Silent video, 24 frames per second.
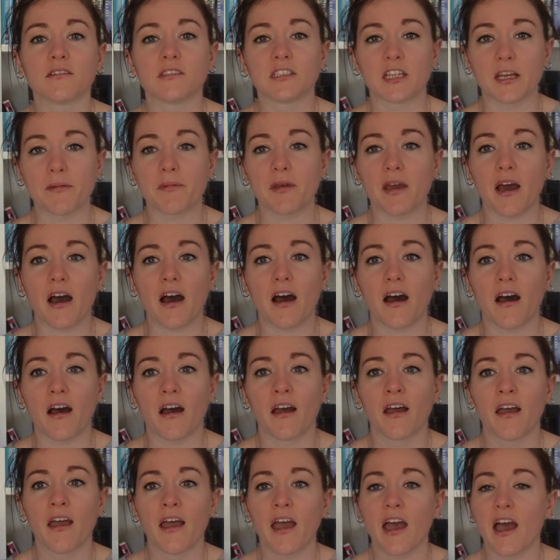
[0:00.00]
TBR,
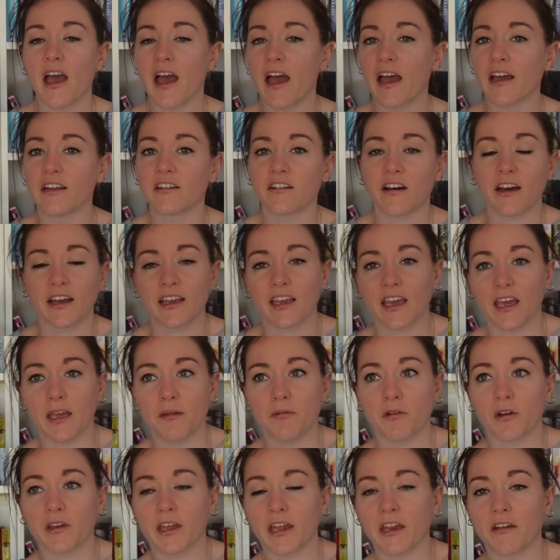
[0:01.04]
and I keep
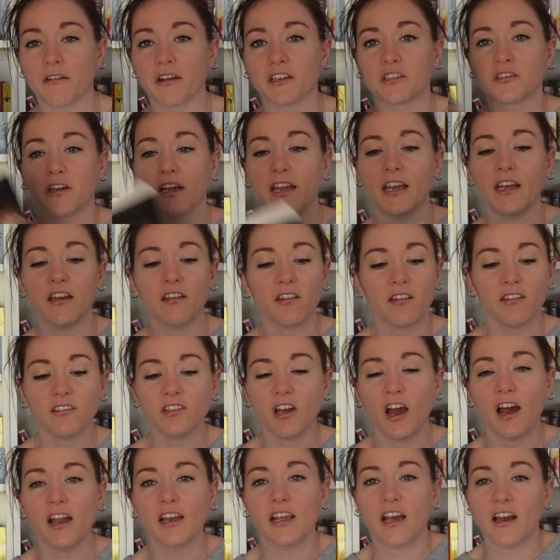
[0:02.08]
not getting around to it. It is a
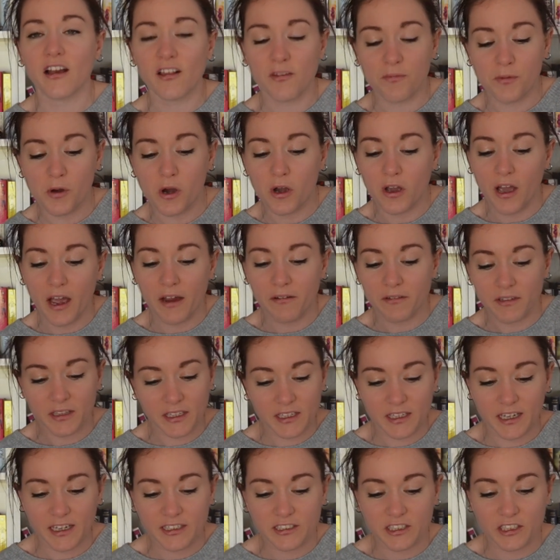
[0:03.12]
tiny ass book. I really
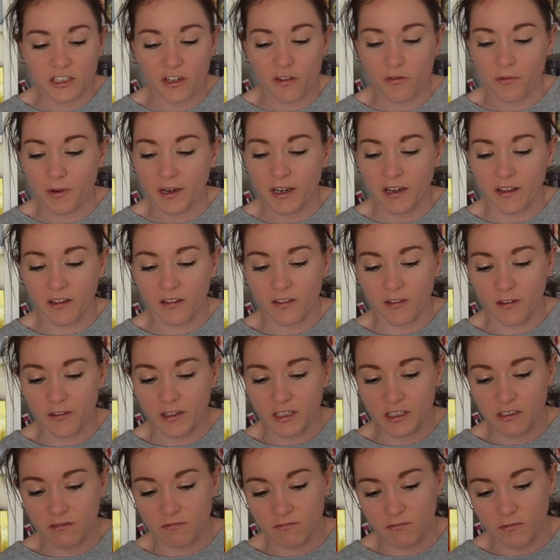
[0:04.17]
need to just read it. It's
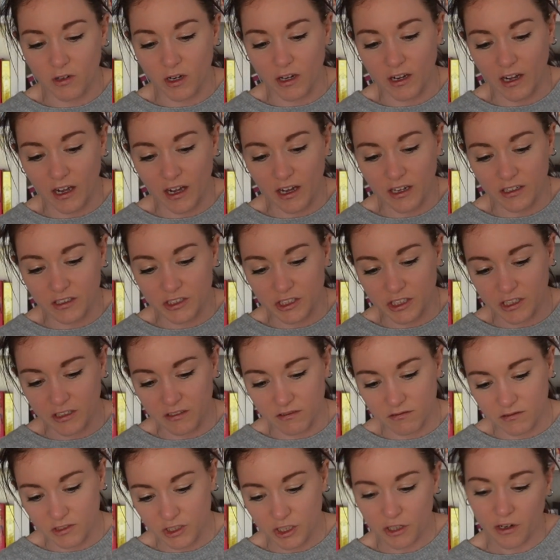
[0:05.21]
only, what, 100,
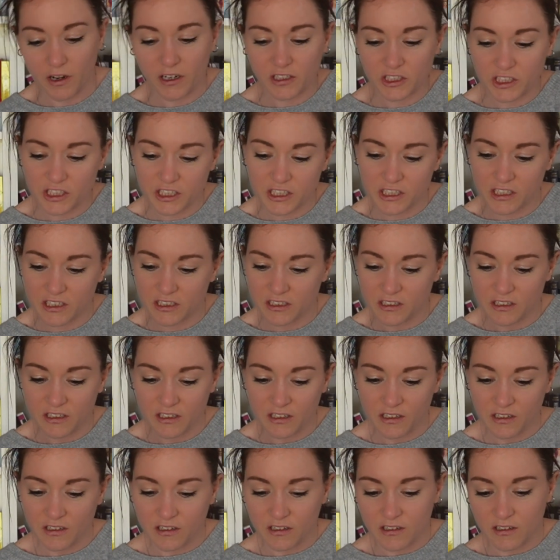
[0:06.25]
200,
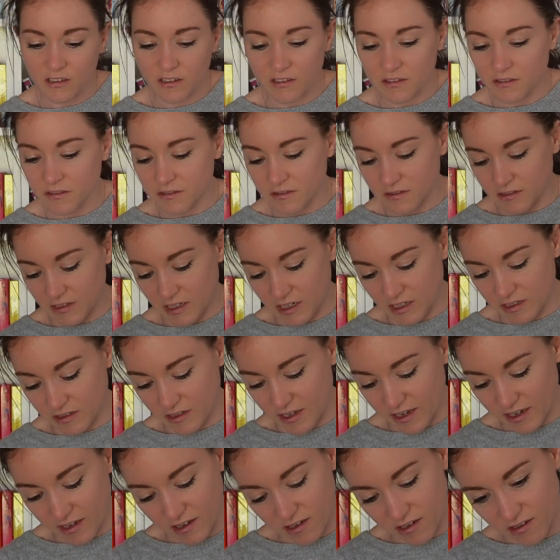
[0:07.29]
and
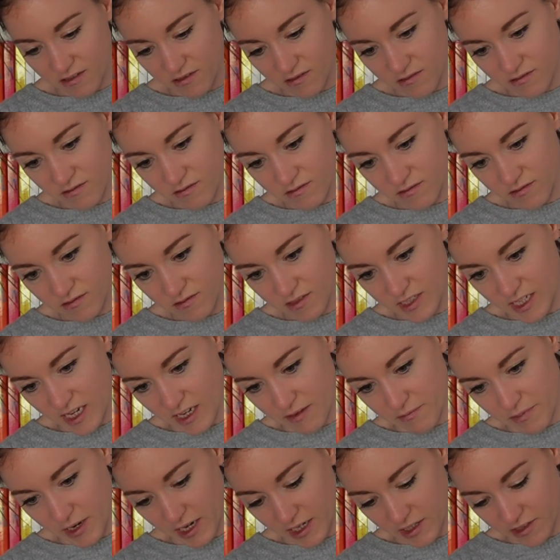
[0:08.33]
like 10
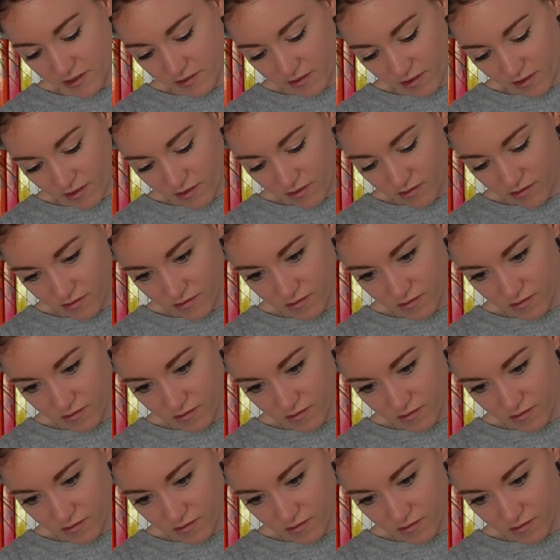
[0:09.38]
pages?